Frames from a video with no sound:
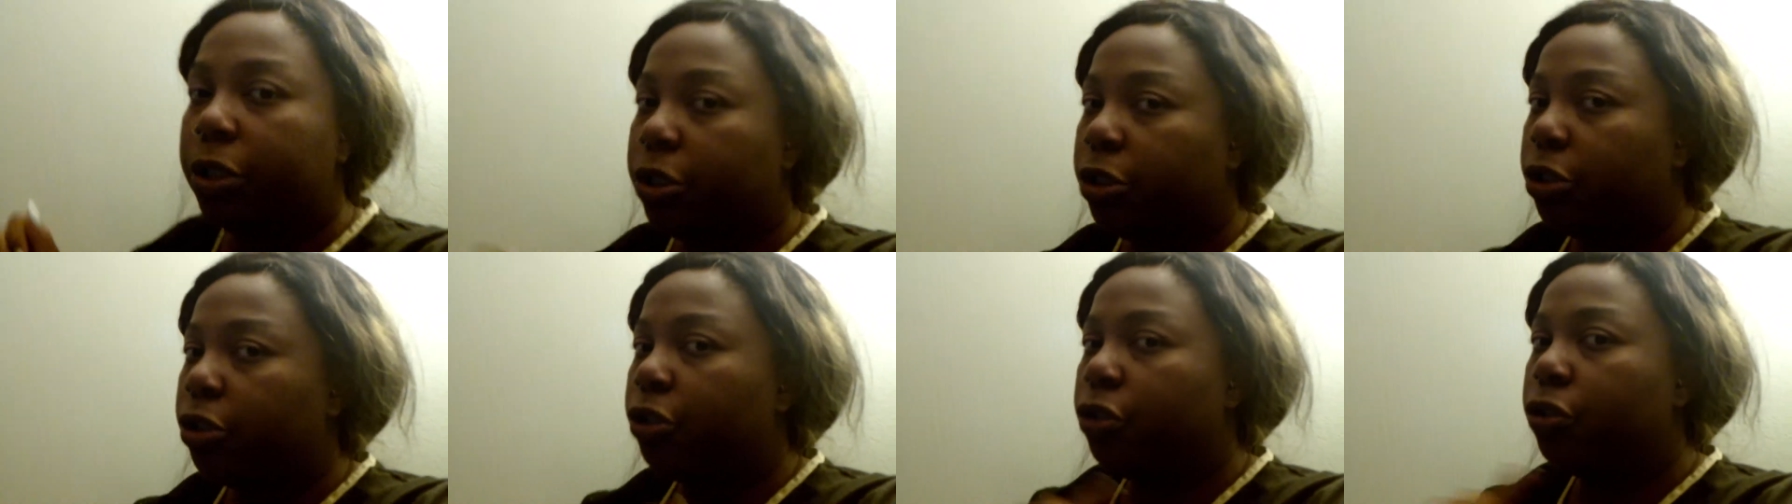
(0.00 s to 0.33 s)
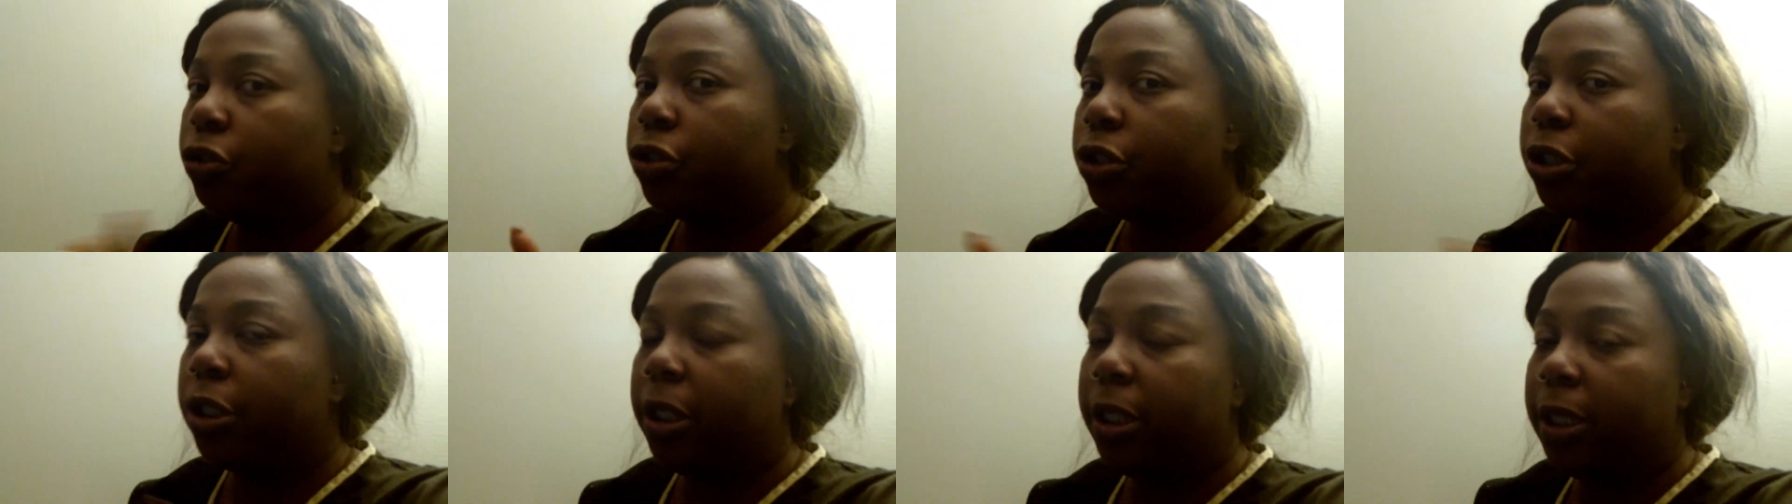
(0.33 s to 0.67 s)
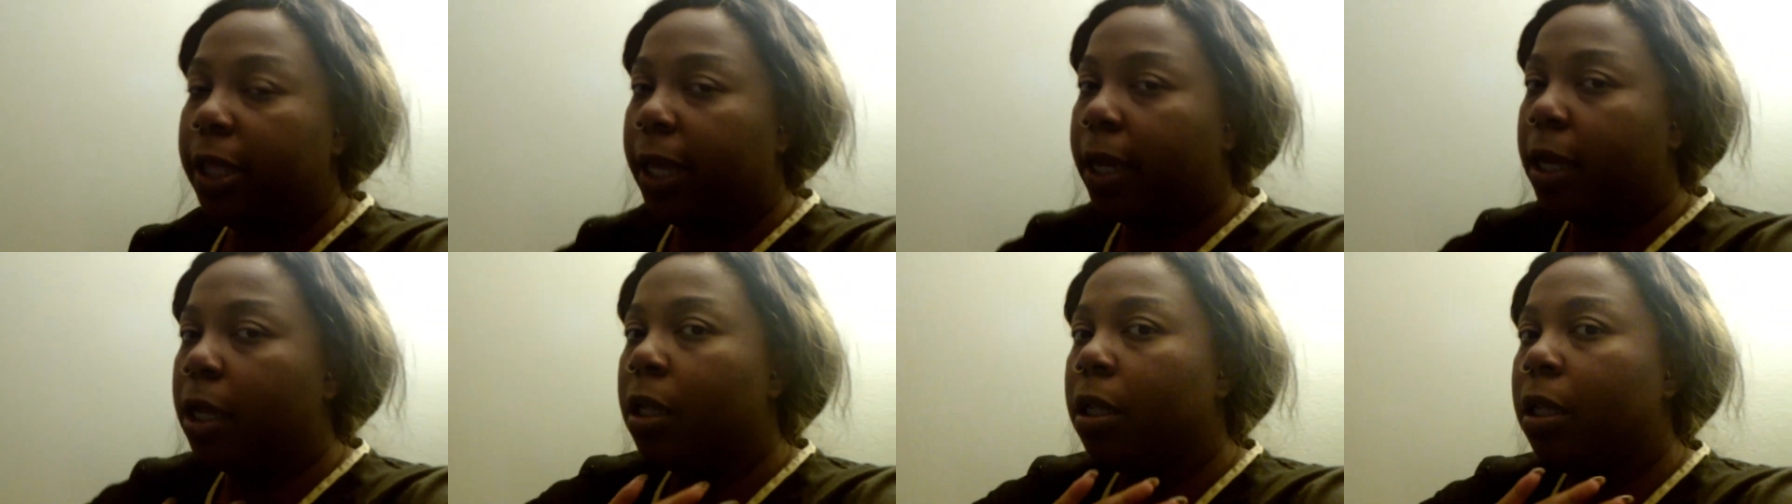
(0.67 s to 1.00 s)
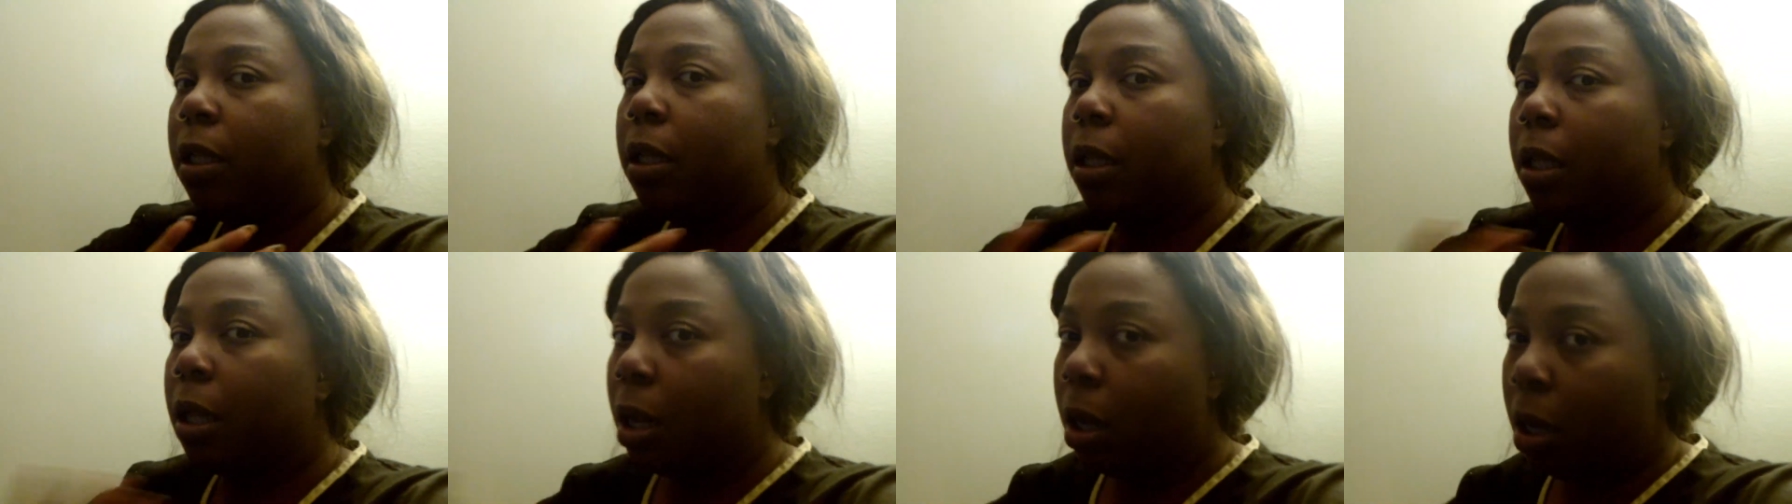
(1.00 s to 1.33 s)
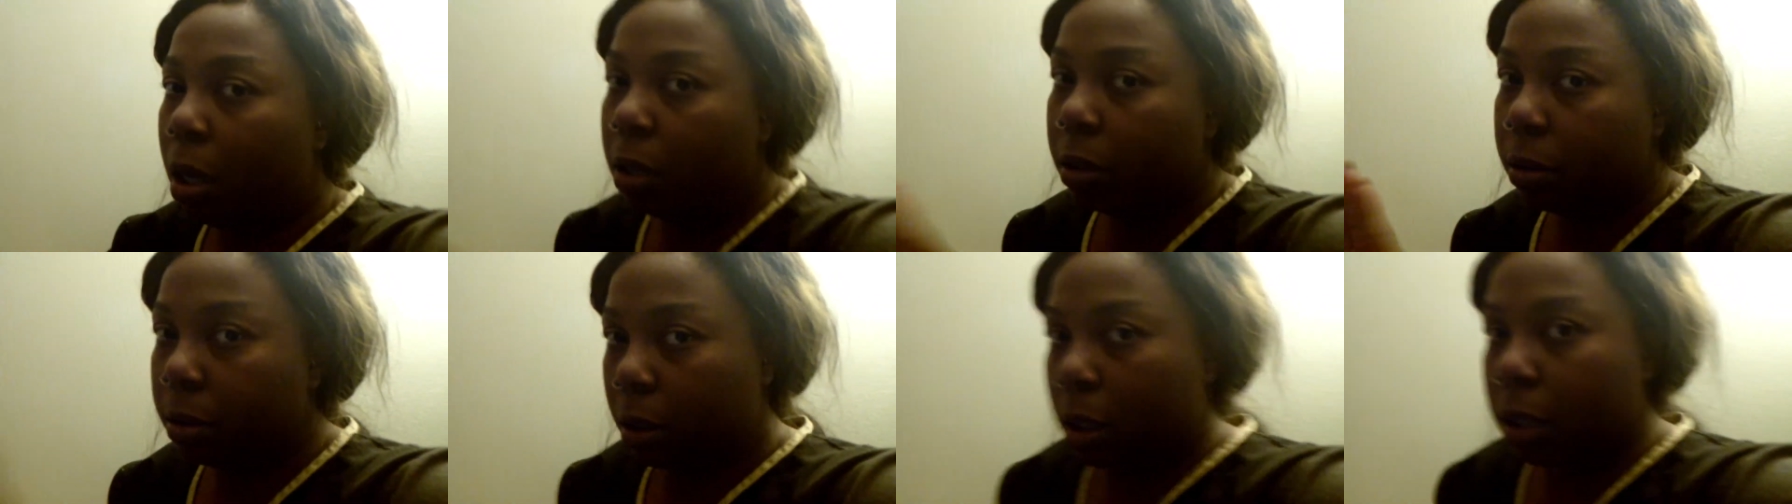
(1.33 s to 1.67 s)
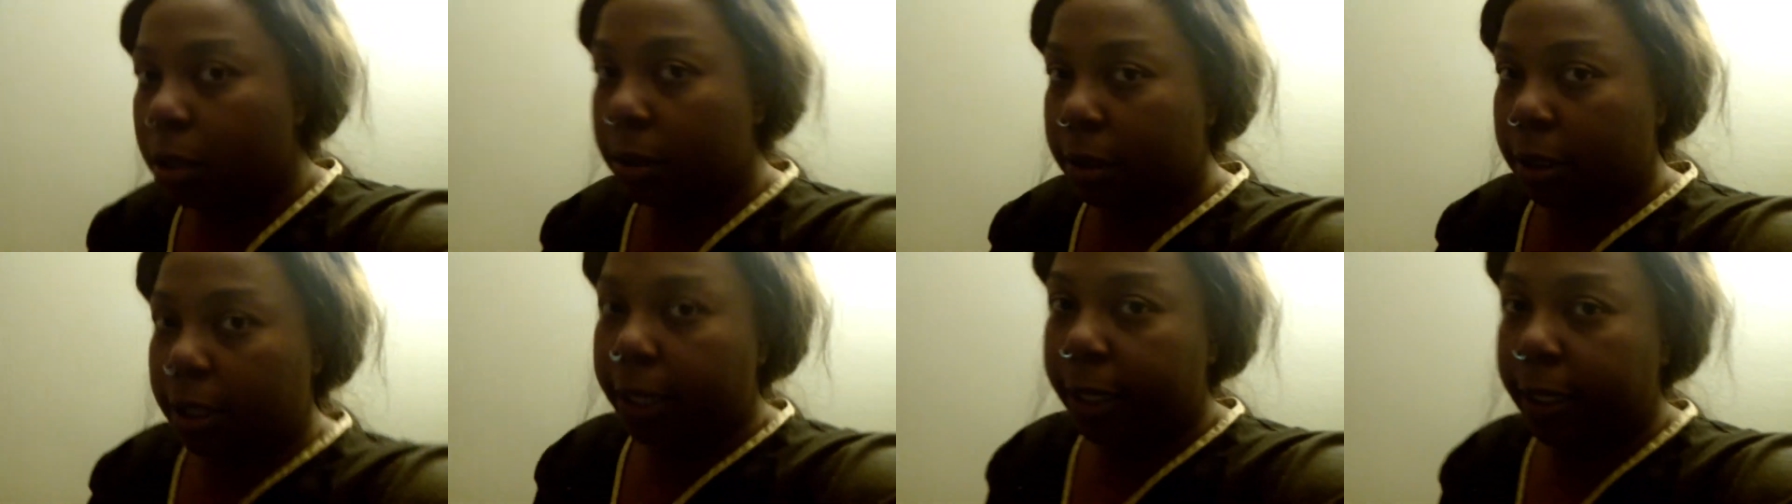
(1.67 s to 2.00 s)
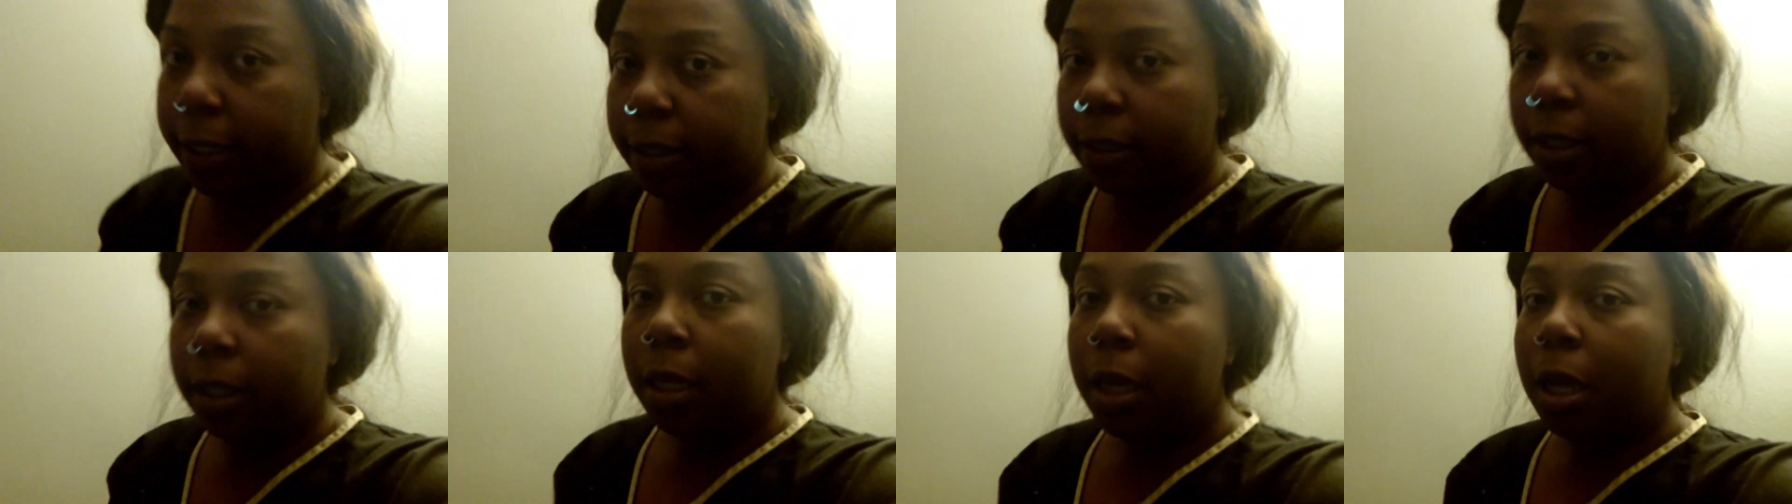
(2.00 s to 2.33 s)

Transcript: it's usually like a long, long line.